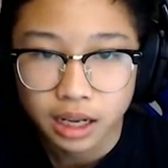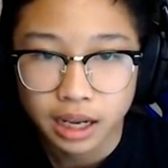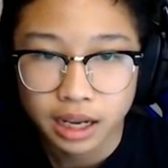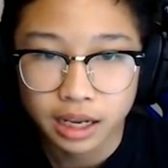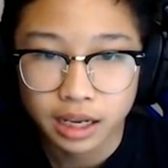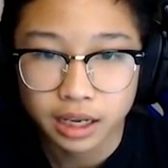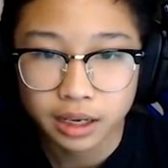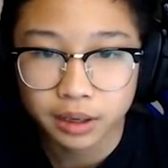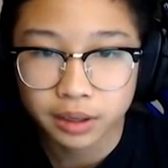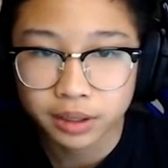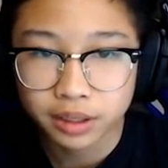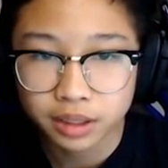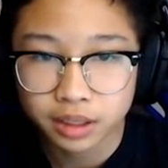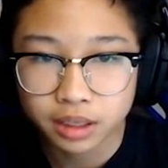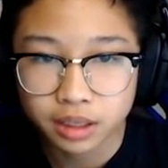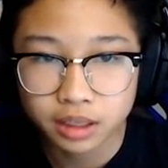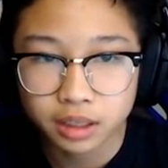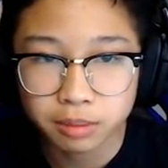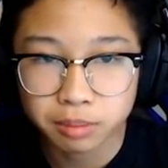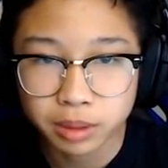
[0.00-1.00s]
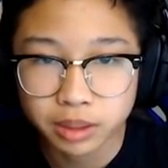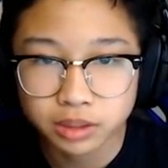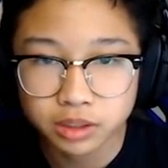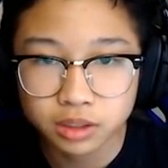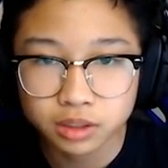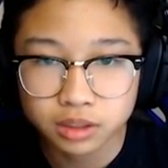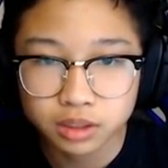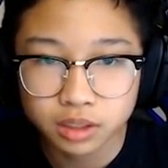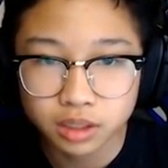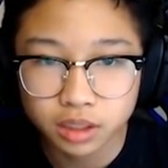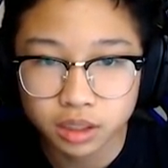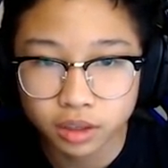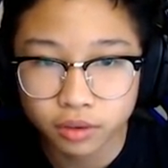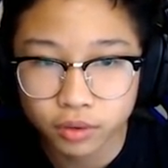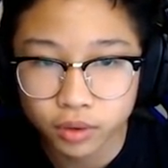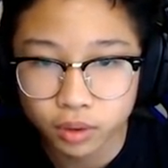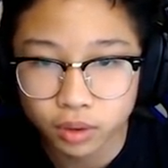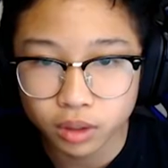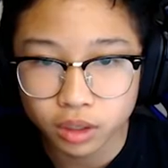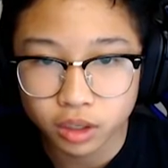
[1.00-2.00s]
And as you can see,
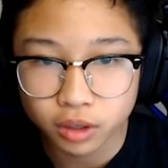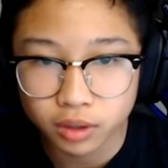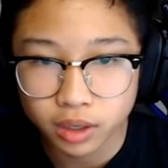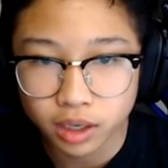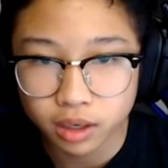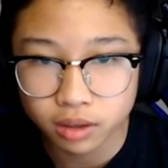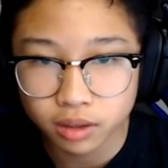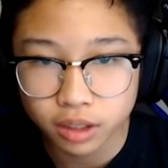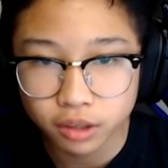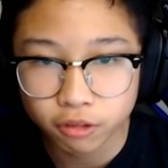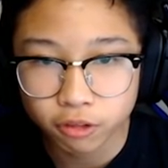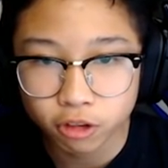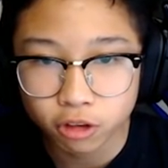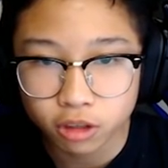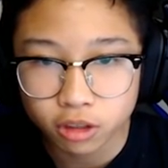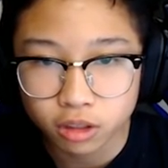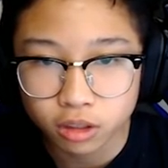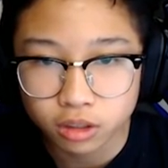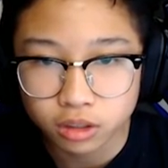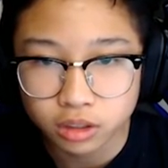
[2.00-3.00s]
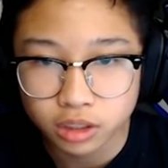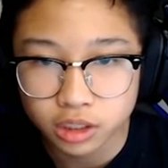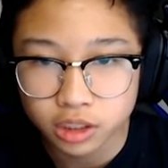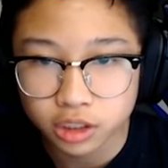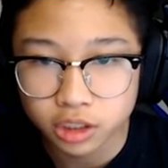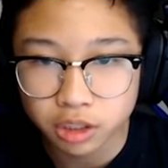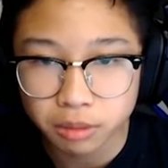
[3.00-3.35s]
if you look around, if you look closely, there's